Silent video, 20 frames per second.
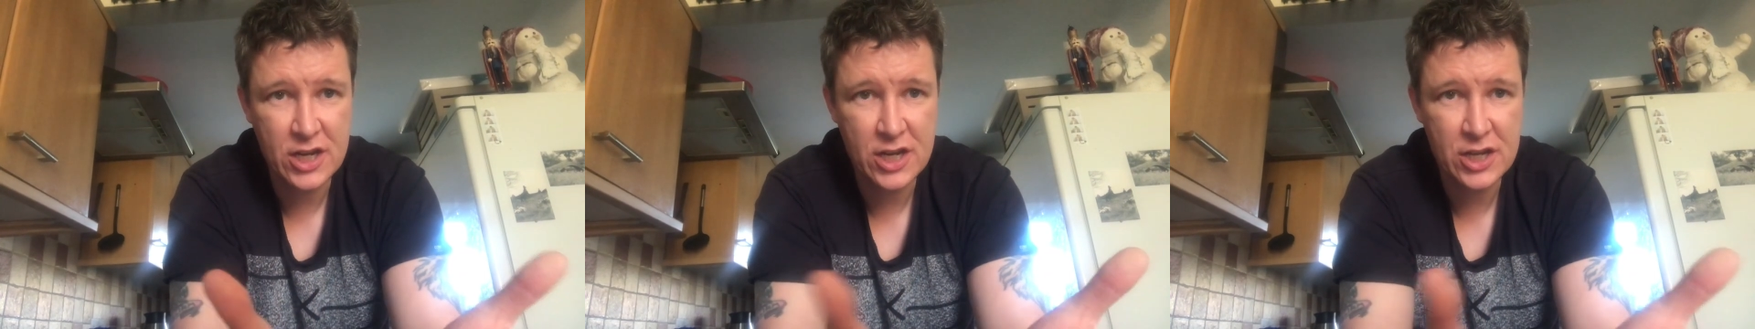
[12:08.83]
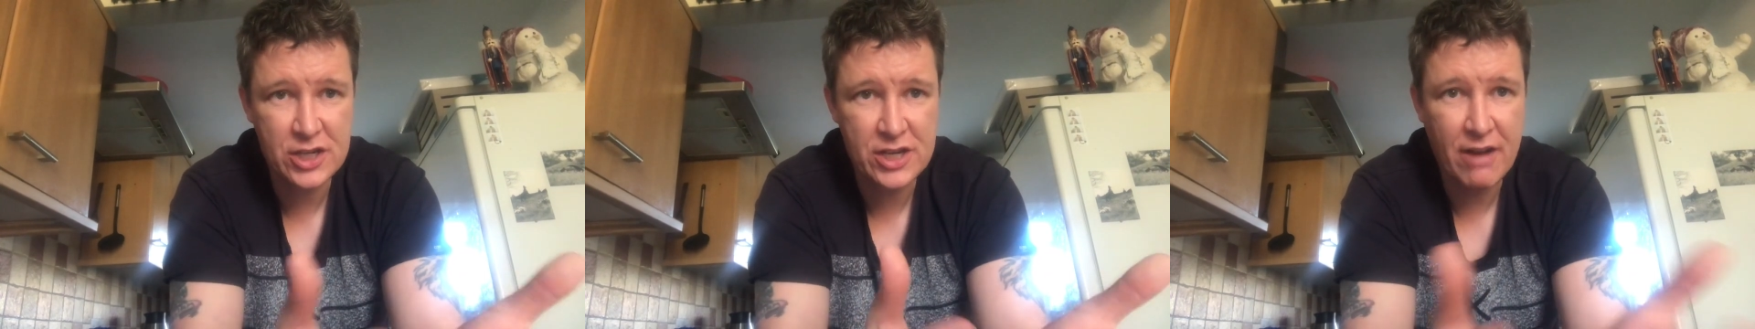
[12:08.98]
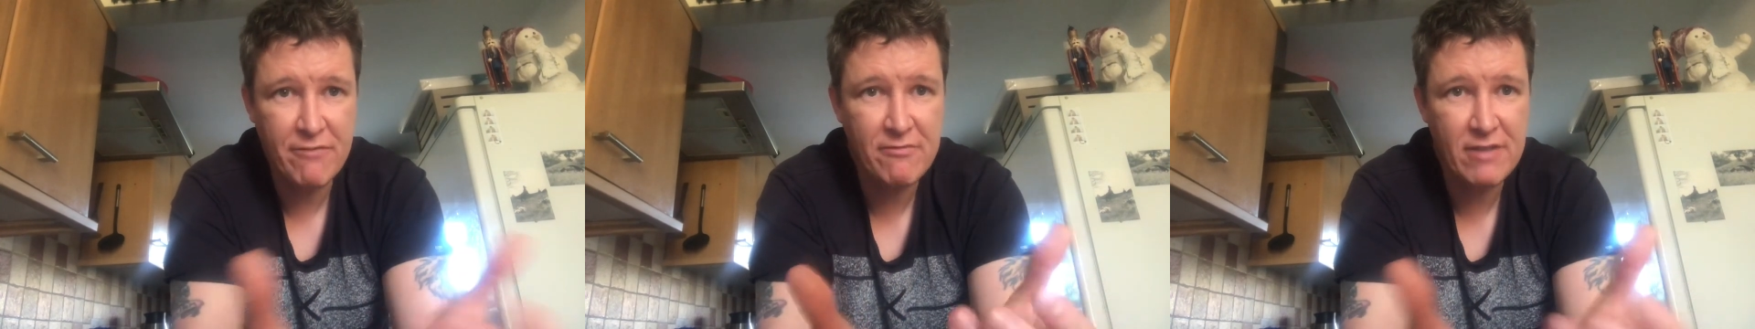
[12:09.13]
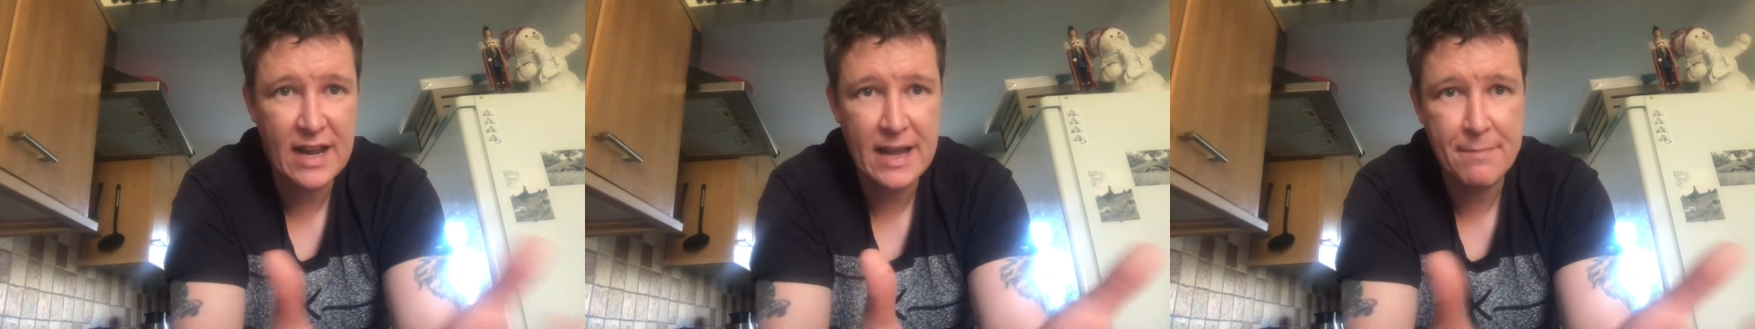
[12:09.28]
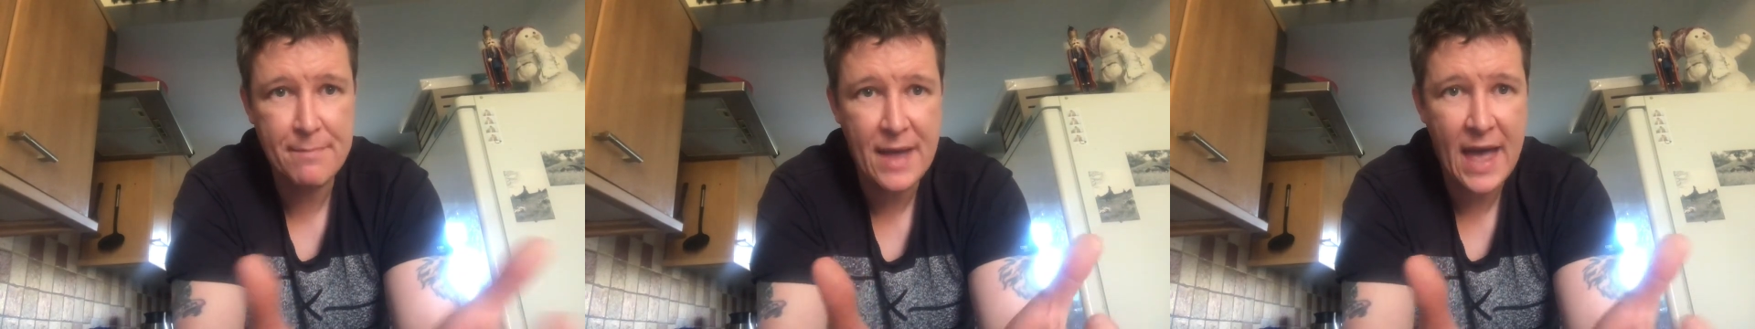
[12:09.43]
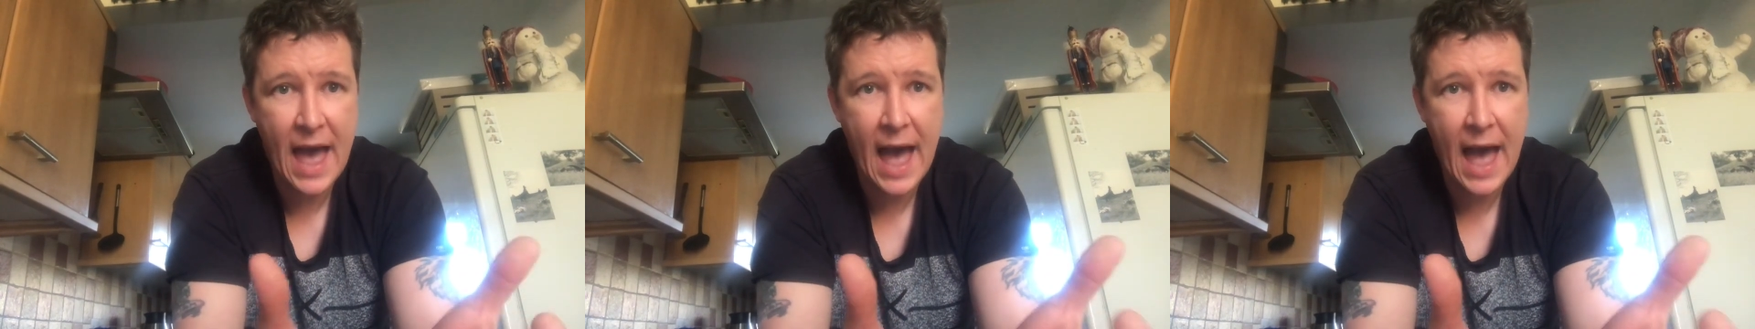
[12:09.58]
generally a bit